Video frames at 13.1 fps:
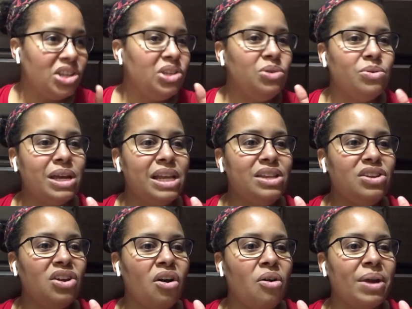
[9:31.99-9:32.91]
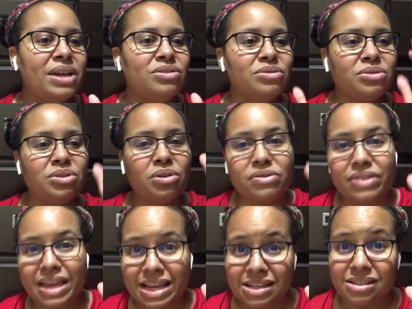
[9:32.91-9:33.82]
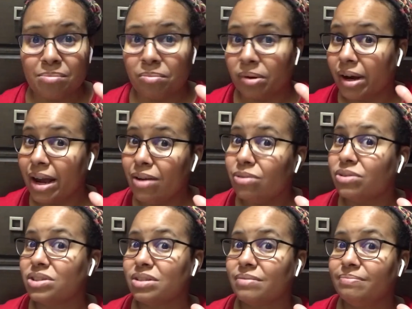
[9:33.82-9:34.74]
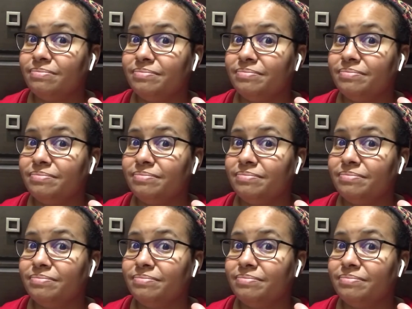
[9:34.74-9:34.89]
You can go and do your thing somewhere else.